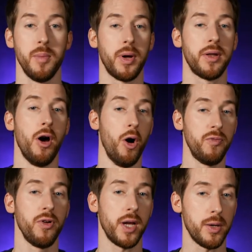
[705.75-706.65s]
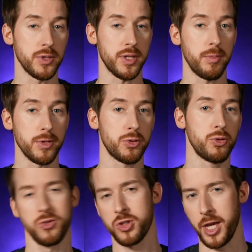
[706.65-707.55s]
But hopefully I was able
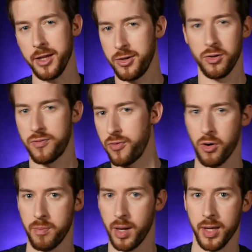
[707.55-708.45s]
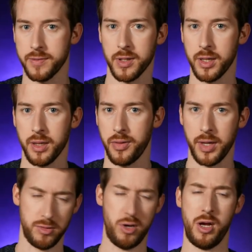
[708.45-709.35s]
to shake your firm beliefs a little that